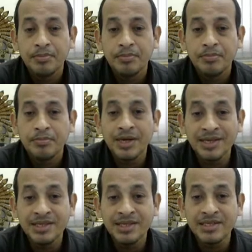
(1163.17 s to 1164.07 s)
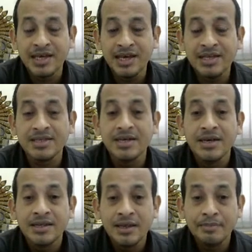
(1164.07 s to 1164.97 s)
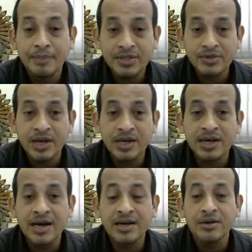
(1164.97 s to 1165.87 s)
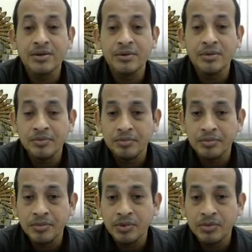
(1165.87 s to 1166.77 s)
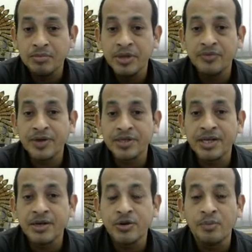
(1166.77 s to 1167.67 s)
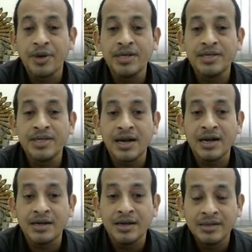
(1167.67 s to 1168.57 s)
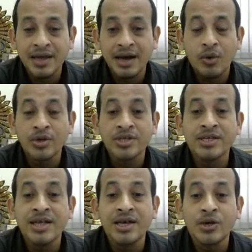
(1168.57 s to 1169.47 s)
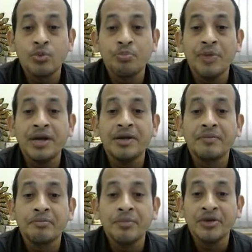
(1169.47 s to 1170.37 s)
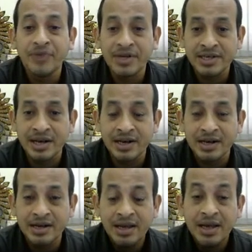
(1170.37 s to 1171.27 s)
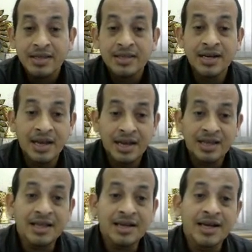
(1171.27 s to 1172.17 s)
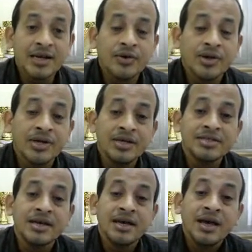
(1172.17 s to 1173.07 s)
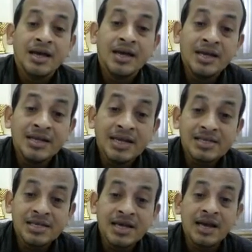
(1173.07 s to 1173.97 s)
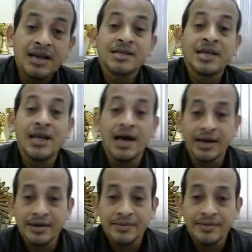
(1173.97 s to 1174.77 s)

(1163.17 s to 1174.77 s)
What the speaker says: But in this case, the personal car manufacturing companies are the original equipment manufacturer. Then another category is industrial dealer.